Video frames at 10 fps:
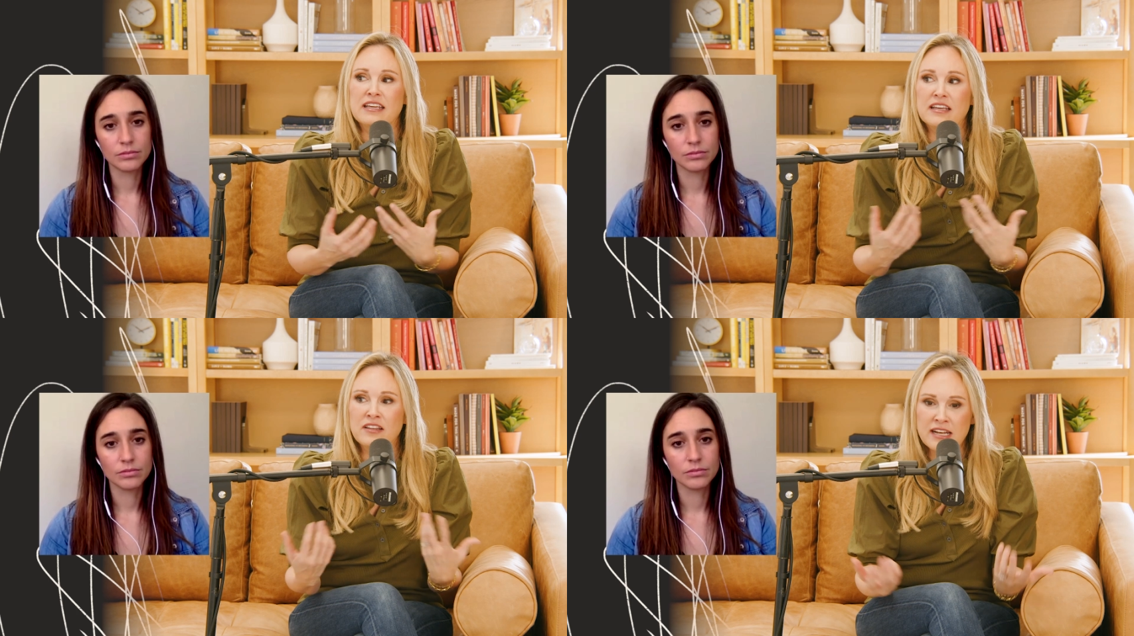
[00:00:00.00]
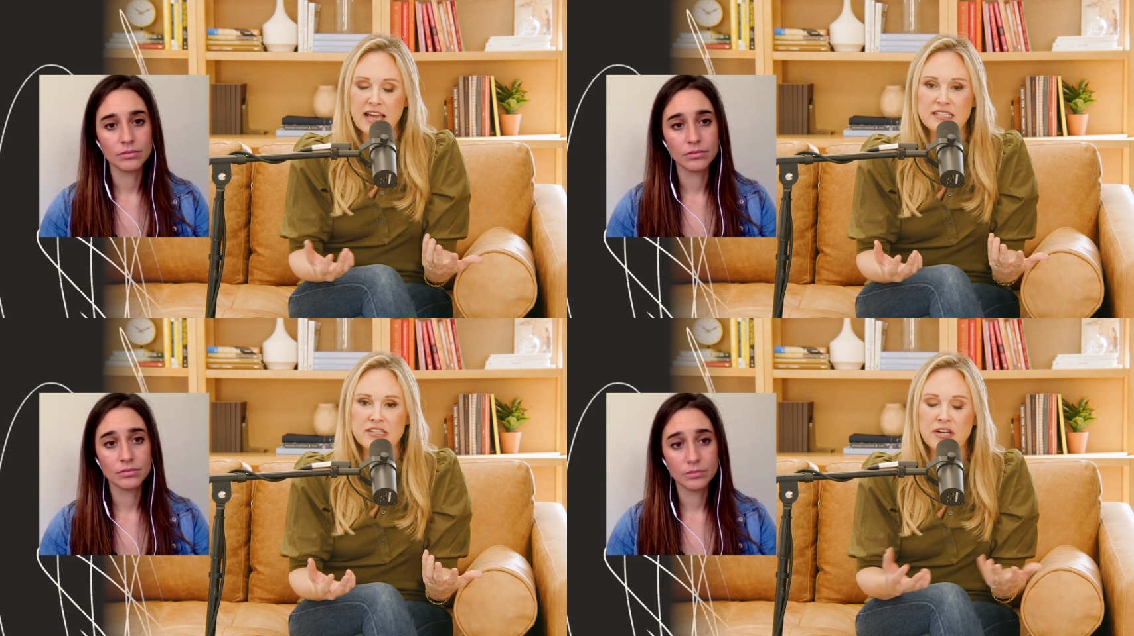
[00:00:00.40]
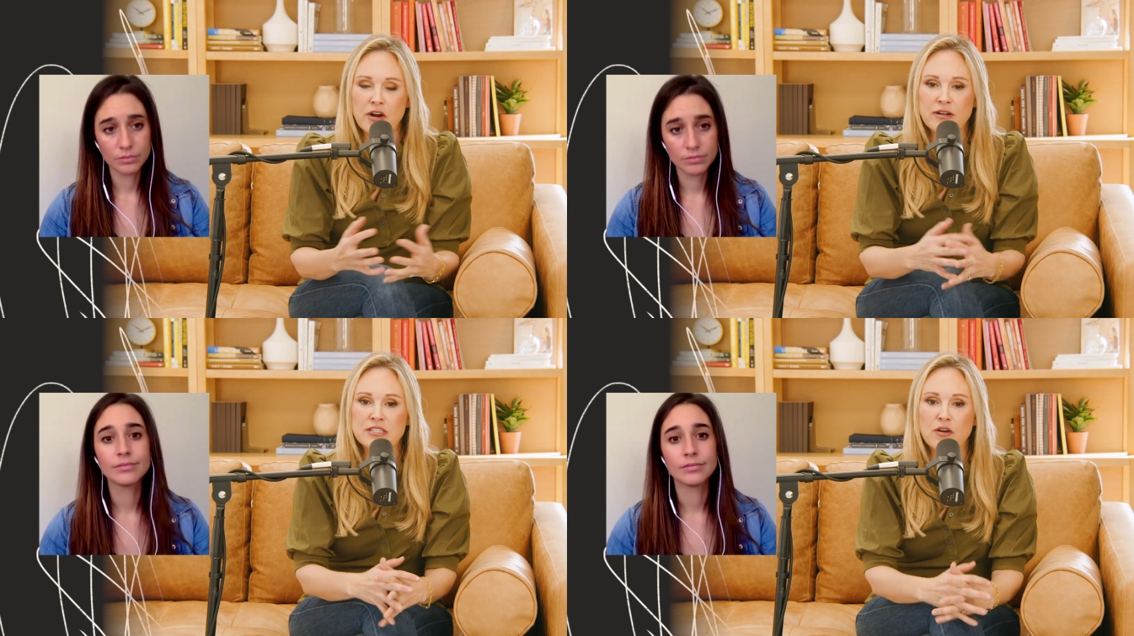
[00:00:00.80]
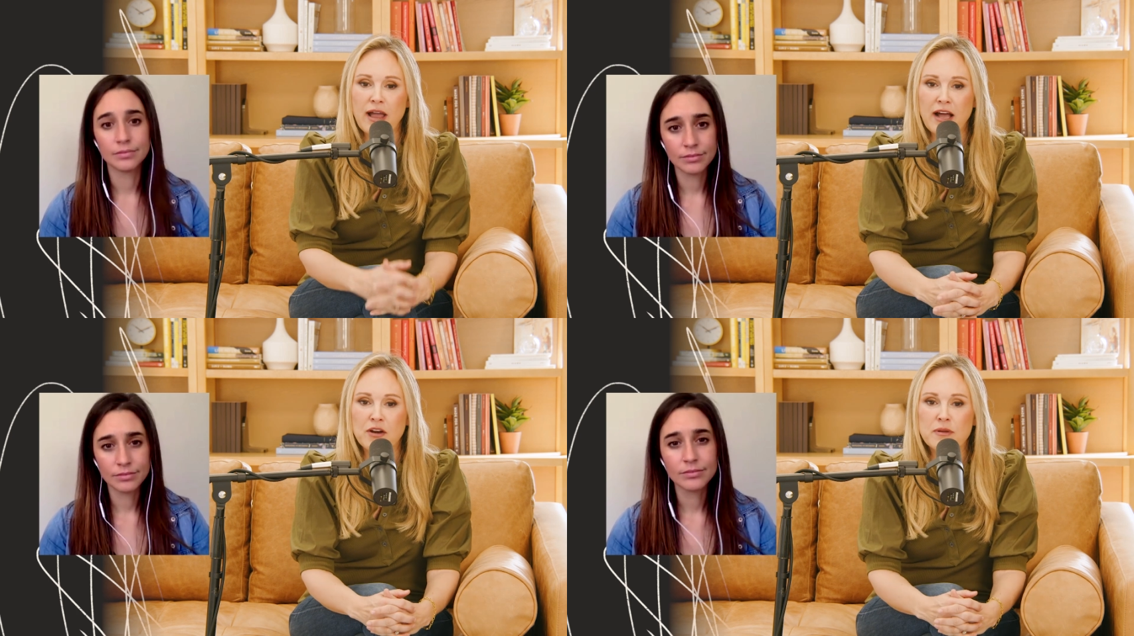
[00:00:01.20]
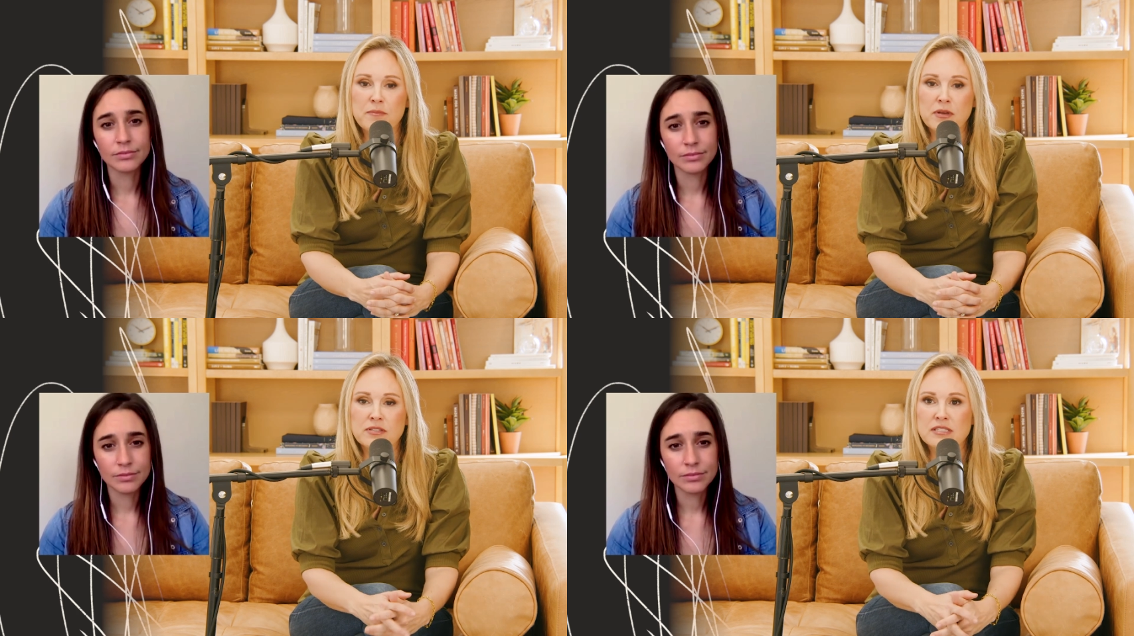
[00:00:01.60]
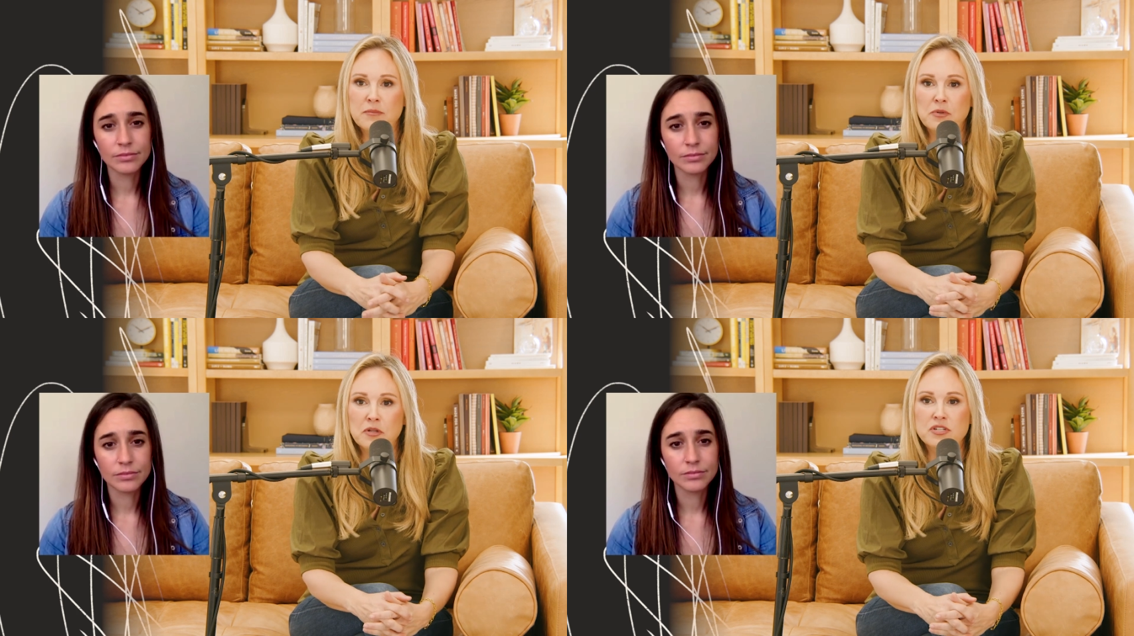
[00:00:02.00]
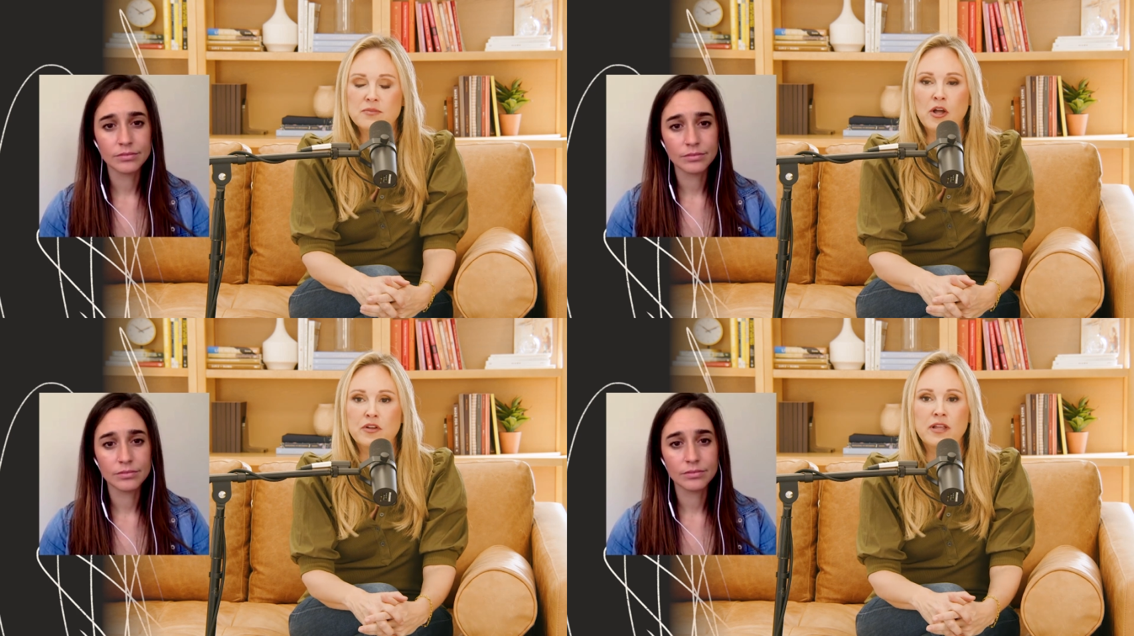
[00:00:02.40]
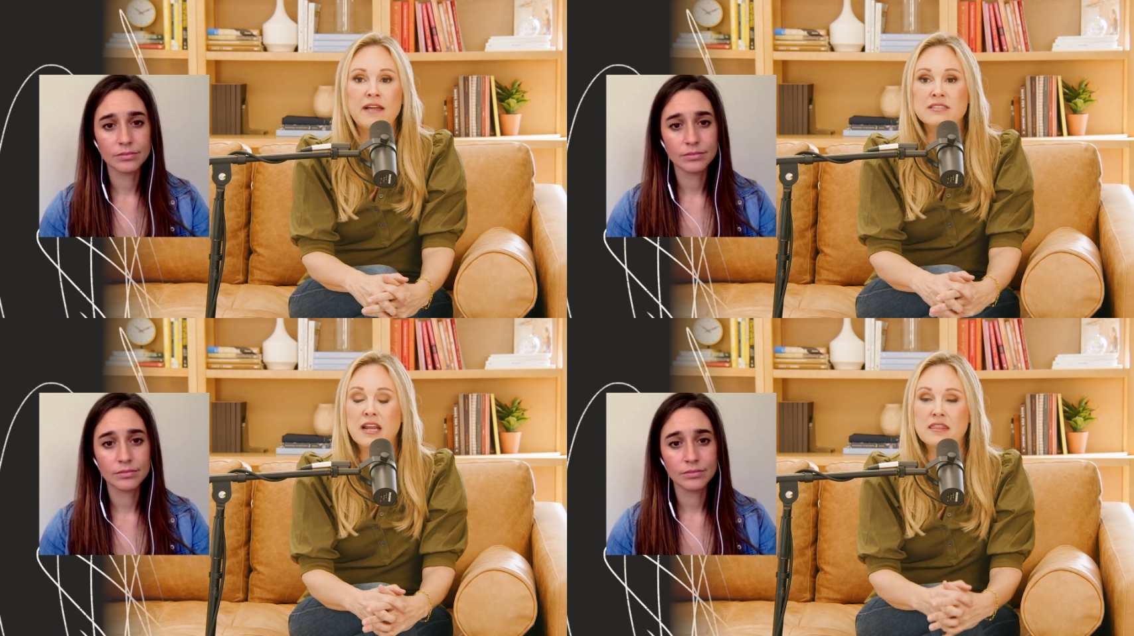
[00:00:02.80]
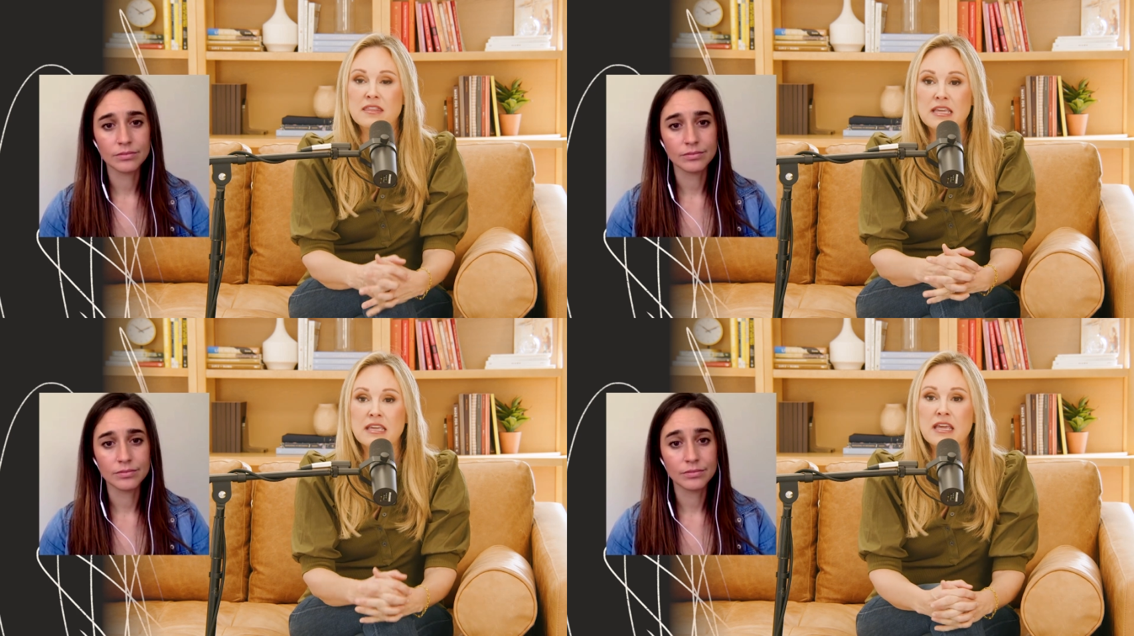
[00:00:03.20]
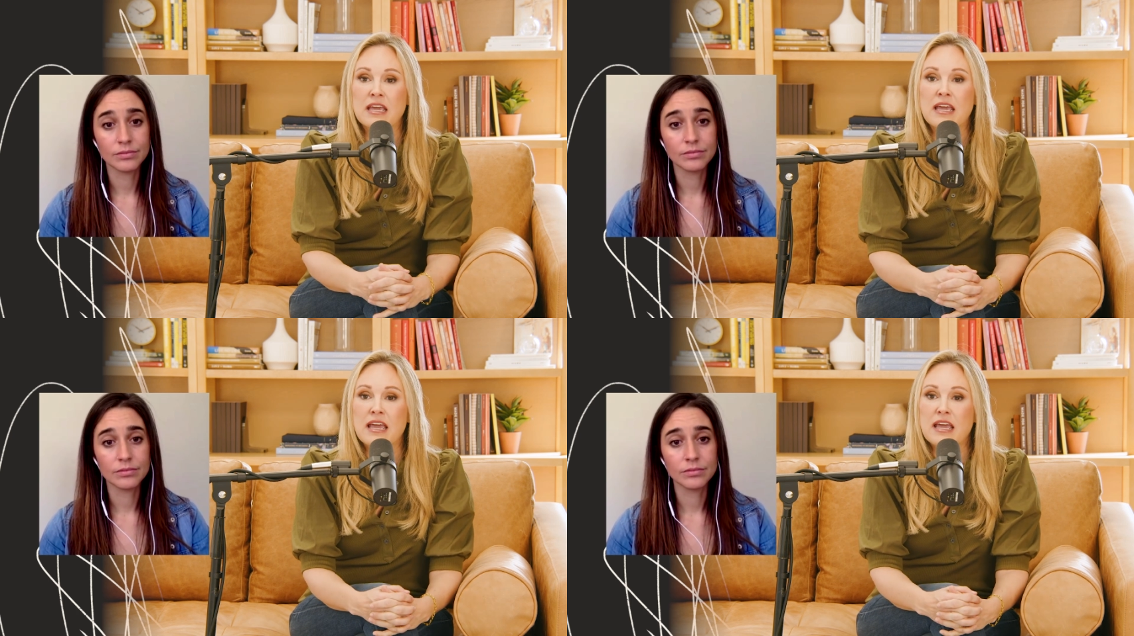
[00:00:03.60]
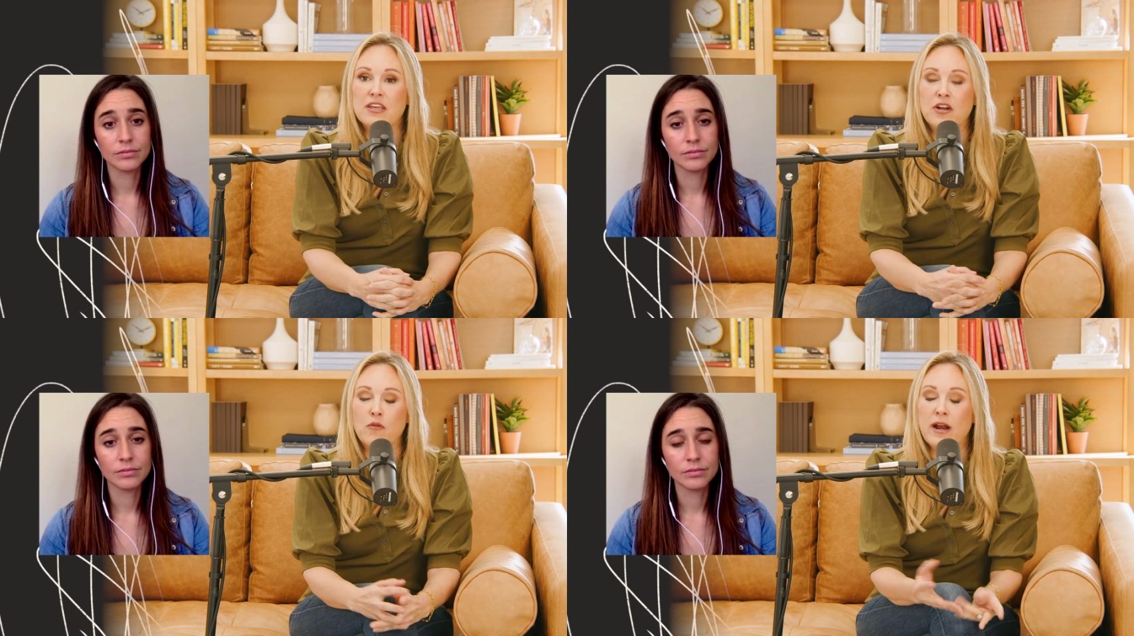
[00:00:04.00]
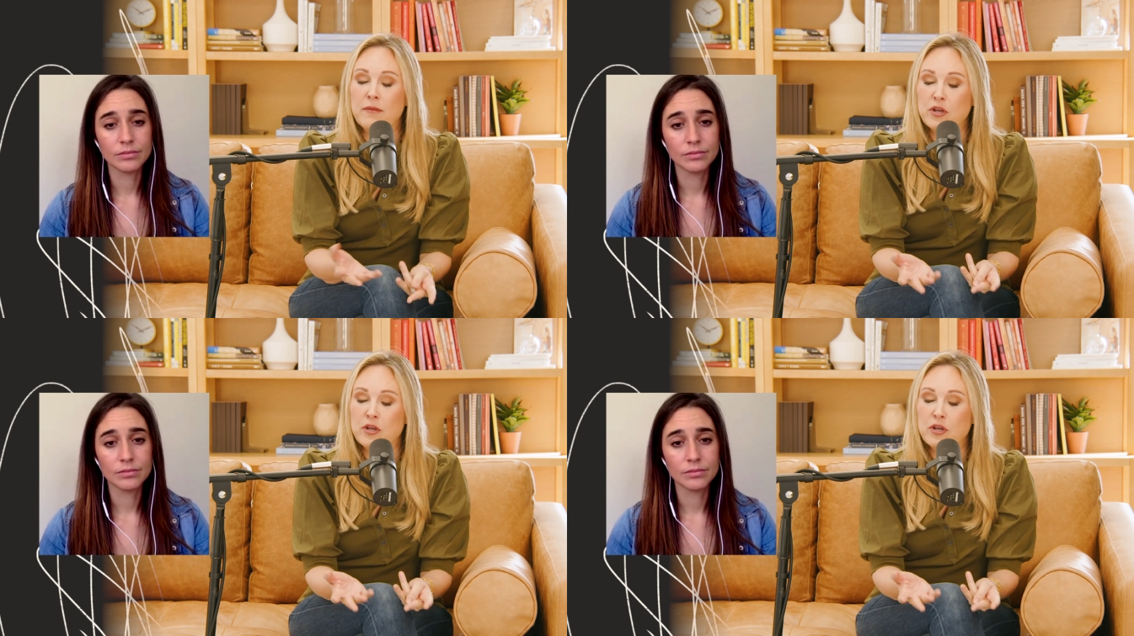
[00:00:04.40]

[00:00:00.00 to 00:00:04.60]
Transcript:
Speaker 1: killing us you know and so how do we build simpler smaller lives and i think you know what